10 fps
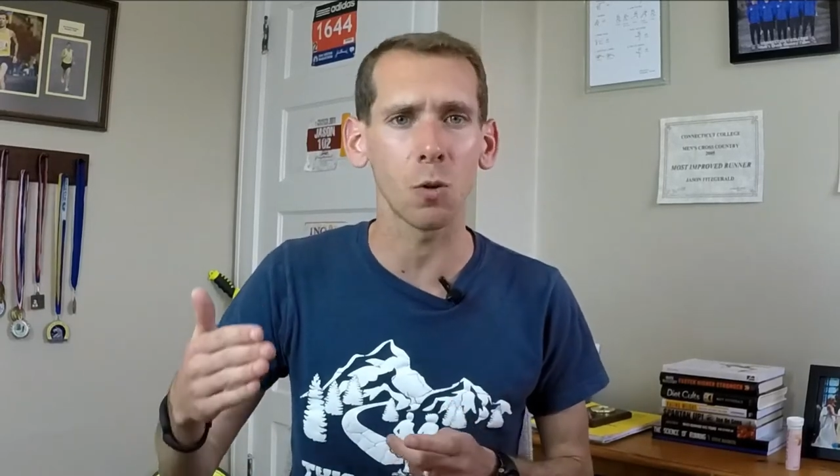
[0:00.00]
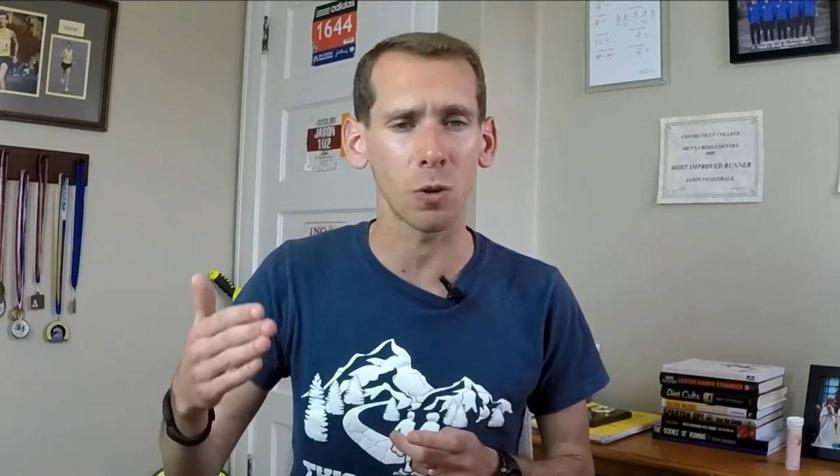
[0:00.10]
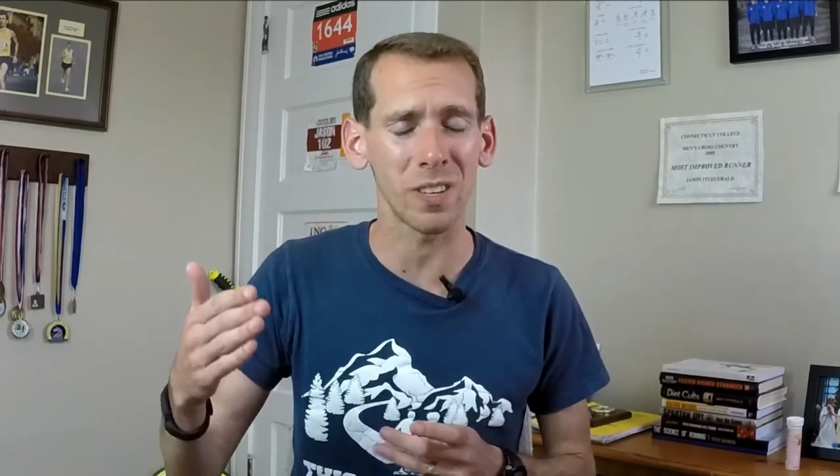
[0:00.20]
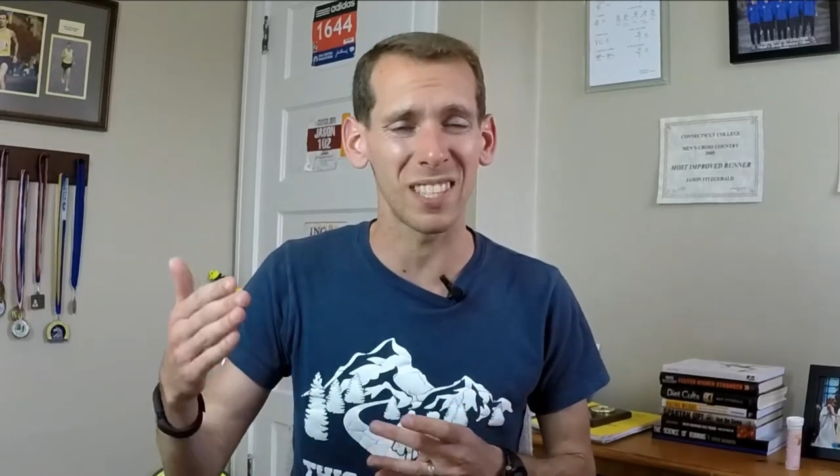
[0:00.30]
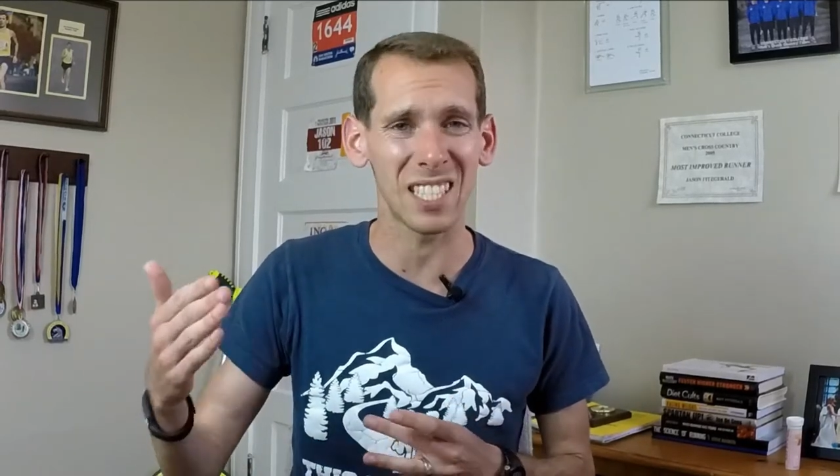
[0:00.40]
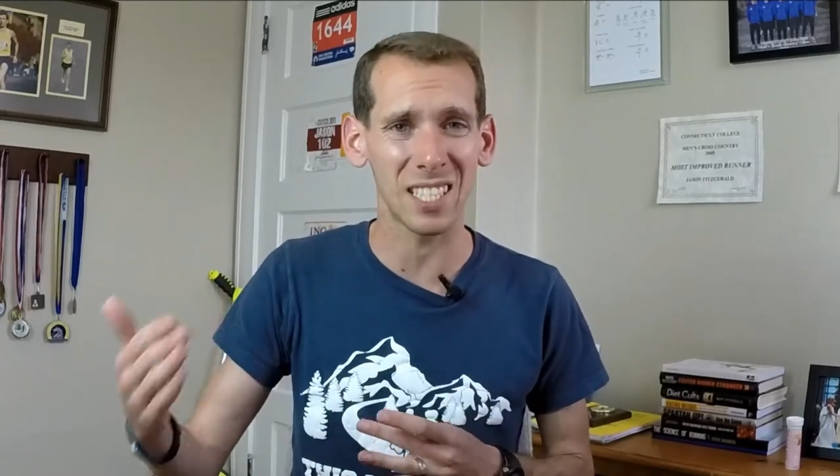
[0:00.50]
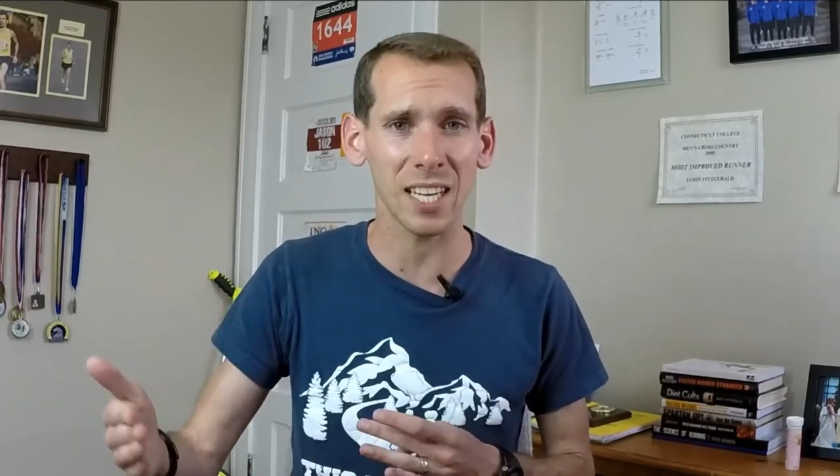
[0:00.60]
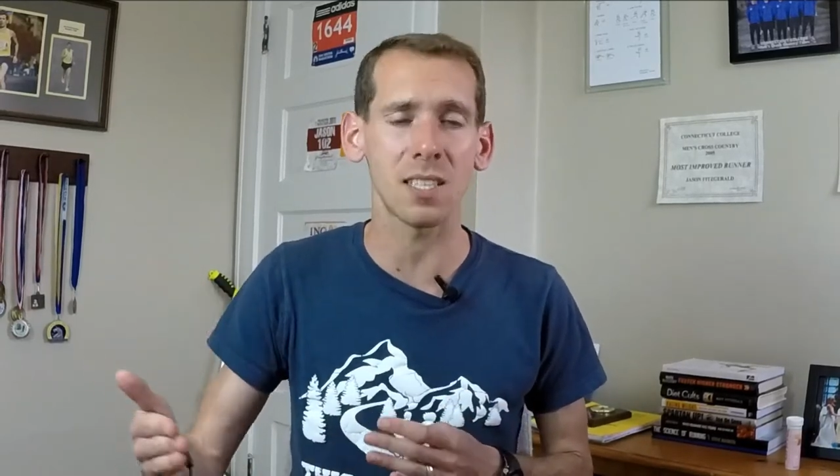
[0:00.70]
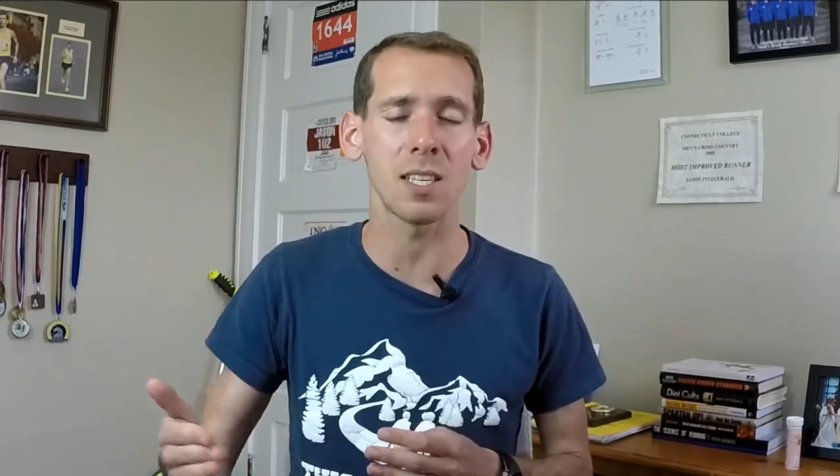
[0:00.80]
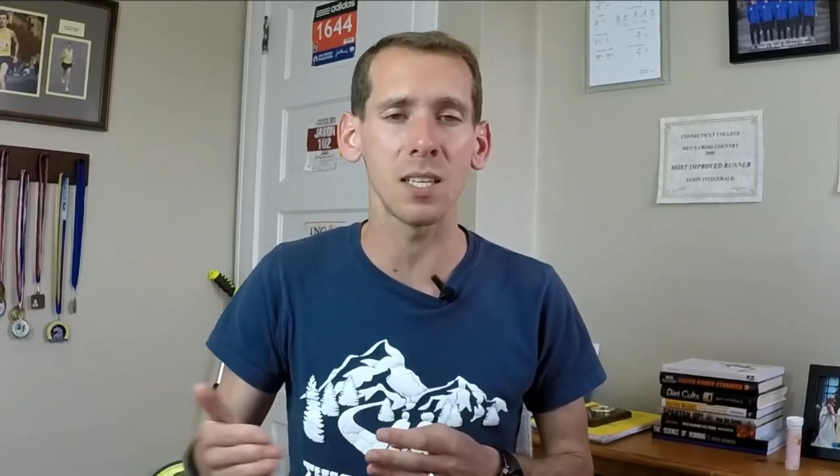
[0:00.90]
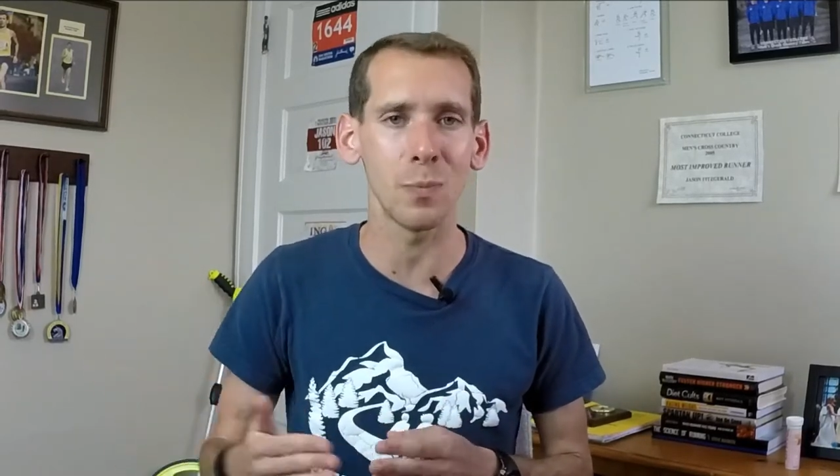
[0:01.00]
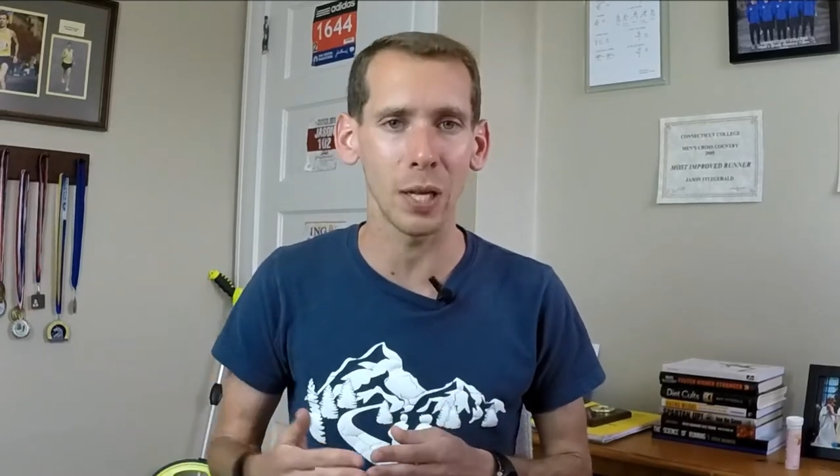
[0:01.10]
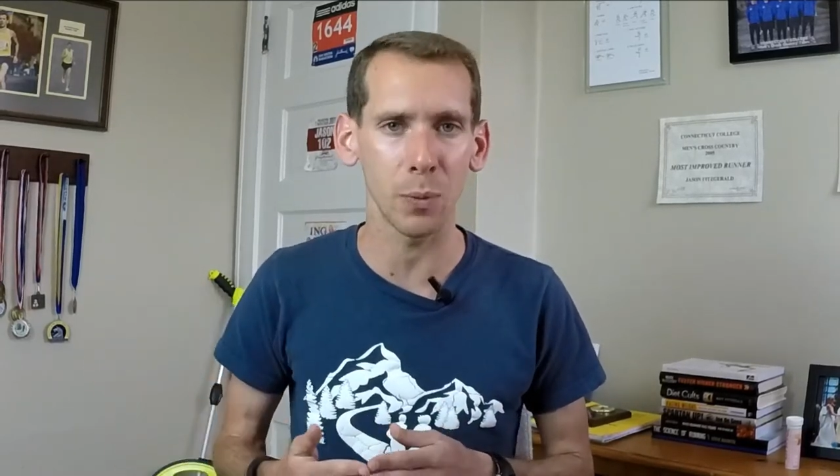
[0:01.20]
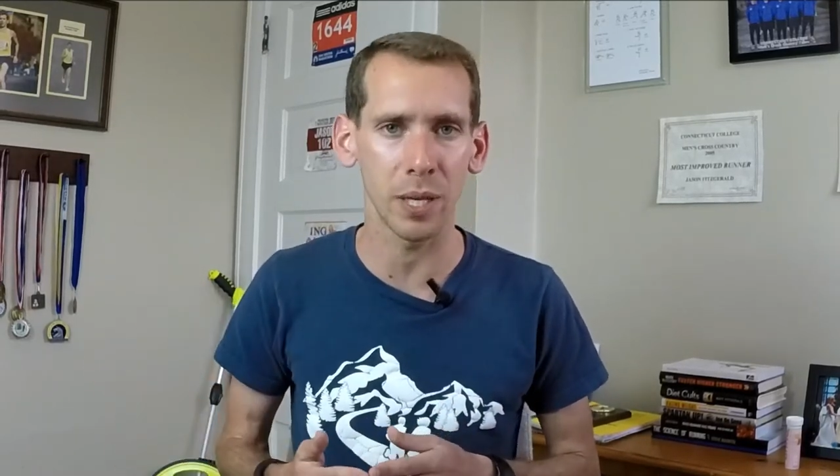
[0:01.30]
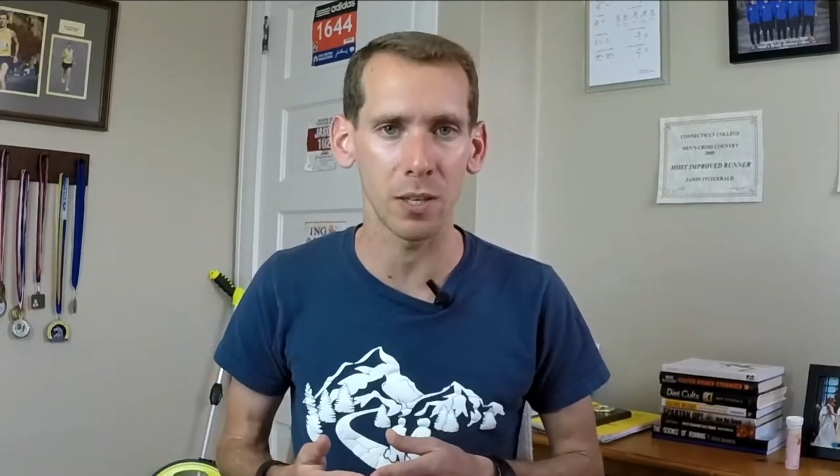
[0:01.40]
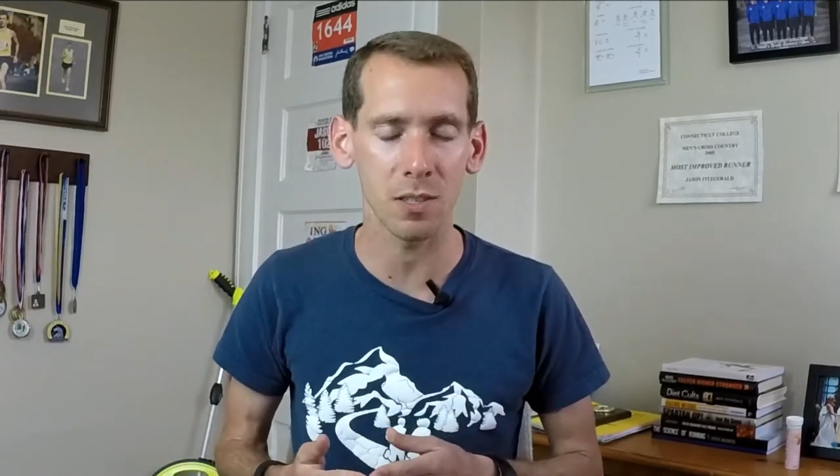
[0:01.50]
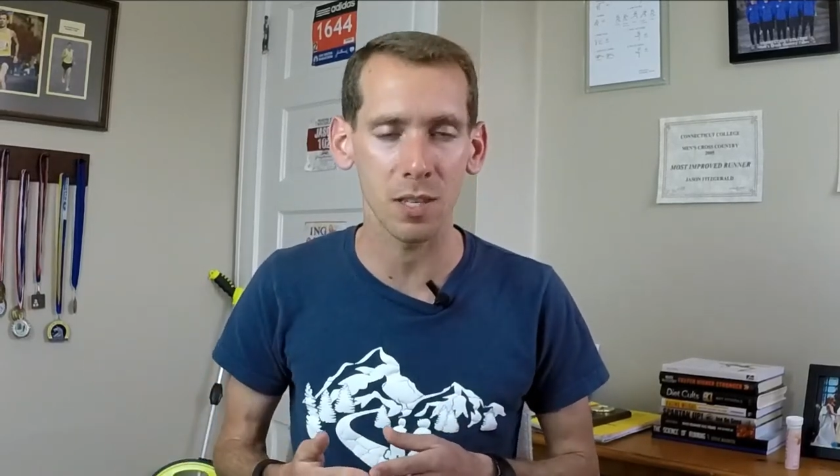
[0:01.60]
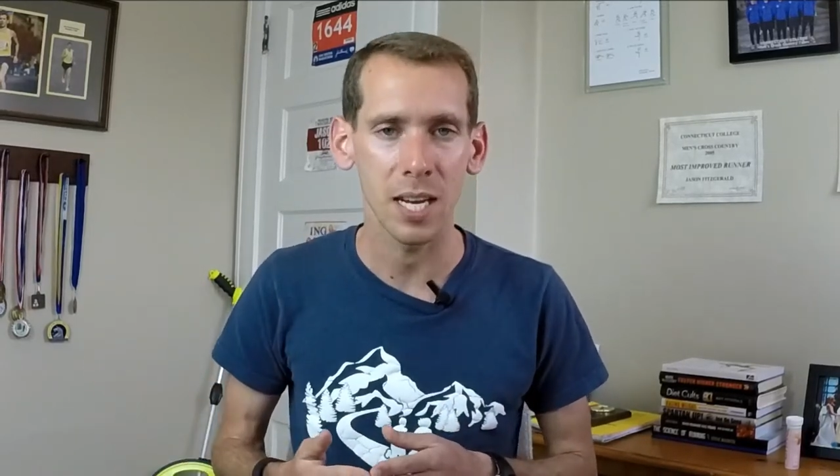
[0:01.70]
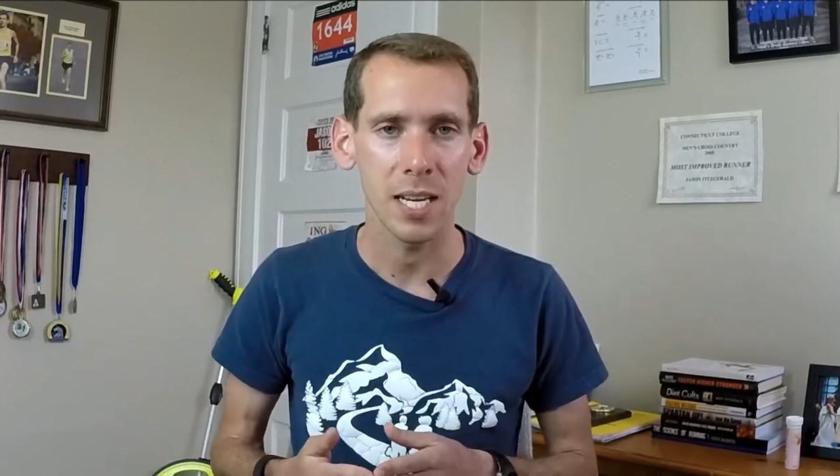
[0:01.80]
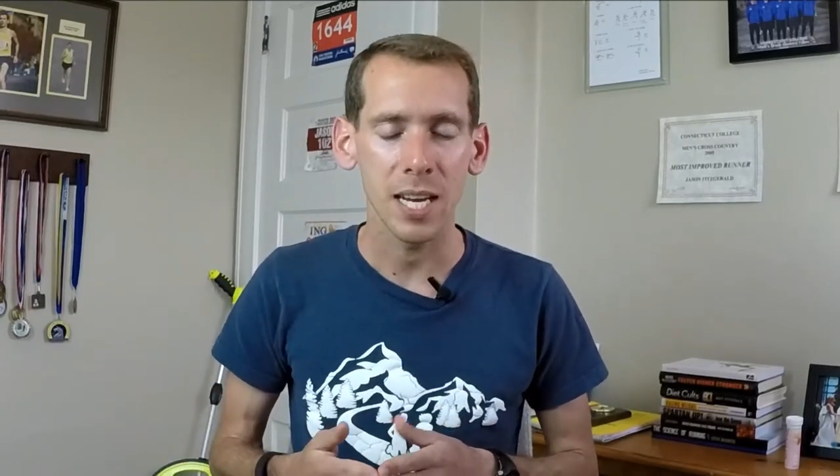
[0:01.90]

or even 16 millimeters.